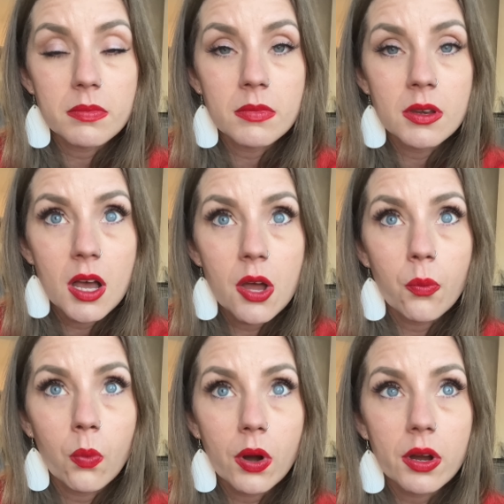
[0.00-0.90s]
not
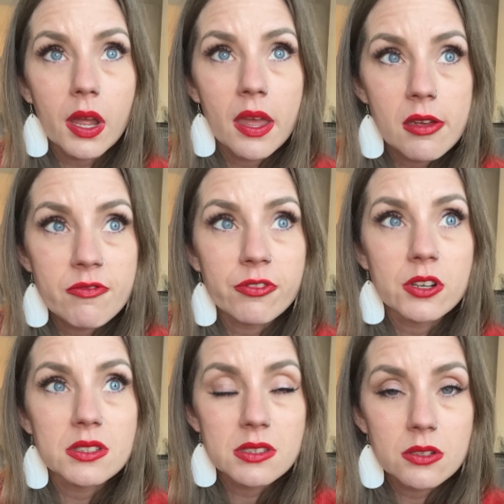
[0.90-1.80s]
work every
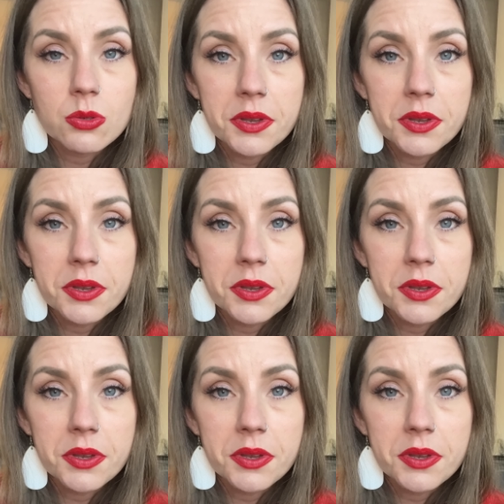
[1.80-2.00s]
single